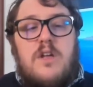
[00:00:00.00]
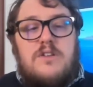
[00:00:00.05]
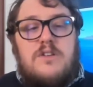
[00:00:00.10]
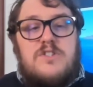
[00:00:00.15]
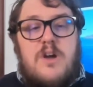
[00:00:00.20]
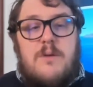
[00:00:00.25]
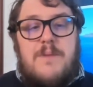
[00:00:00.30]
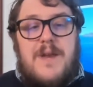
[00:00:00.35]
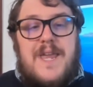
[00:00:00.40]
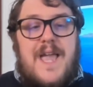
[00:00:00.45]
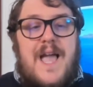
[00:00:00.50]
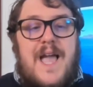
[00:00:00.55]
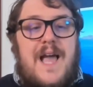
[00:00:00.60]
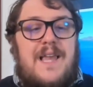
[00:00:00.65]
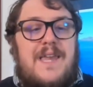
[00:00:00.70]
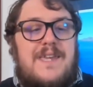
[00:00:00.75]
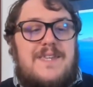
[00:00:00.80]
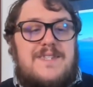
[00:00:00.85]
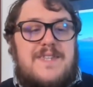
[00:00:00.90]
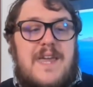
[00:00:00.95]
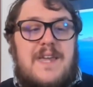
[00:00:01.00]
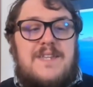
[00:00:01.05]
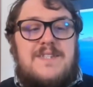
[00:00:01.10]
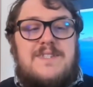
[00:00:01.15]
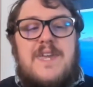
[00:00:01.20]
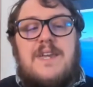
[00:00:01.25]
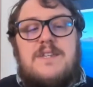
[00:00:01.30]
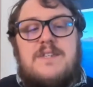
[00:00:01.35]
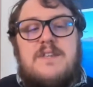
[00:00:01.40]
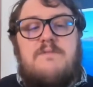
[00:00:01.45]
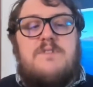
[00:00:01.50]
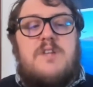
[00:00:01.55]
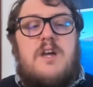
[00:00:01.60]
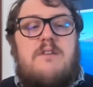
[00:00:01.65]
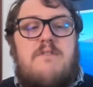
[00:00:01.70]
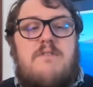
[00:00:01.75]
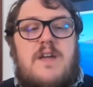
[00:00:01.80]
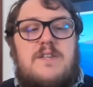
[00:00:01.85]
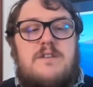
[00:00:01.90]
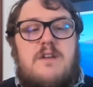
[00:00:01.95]
Dominic Hallis, Executive
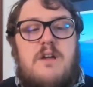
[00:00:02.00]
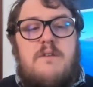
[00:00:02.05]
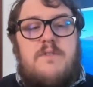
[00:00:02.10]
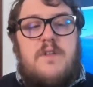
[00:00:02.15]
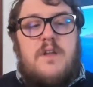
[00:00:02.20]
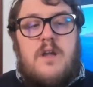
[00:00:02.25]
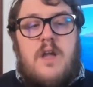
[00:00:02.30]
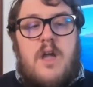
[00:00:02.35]
Director of the